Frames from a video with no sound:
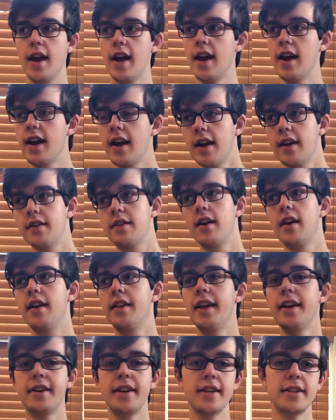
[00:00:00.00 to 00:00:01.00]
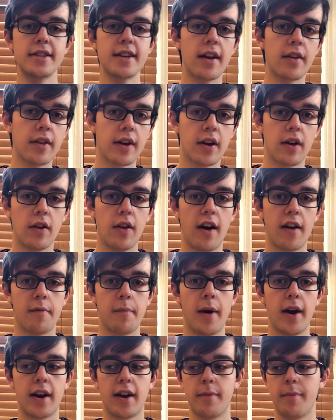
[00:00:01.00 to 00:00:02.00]
And that does sound like a lot of
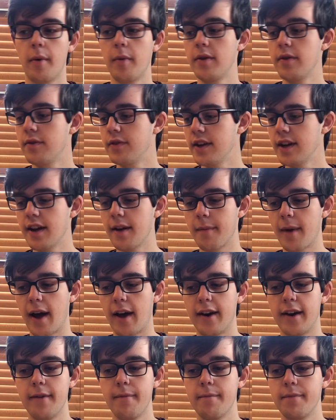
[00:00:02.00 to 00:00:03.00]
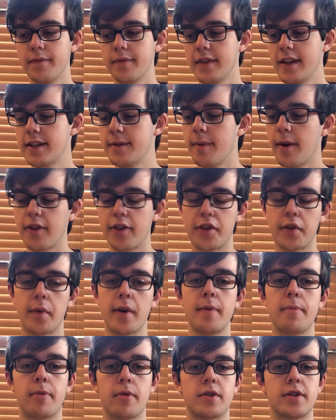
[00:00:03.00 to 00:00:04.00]
money, but when you think about it, that's about
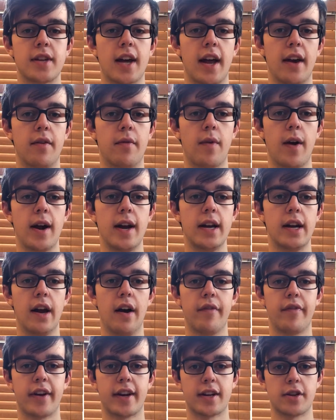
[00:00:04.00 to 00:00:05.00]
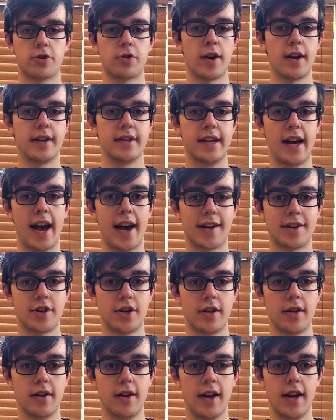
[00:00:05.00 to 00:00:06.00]
3%, right, of like a transaction.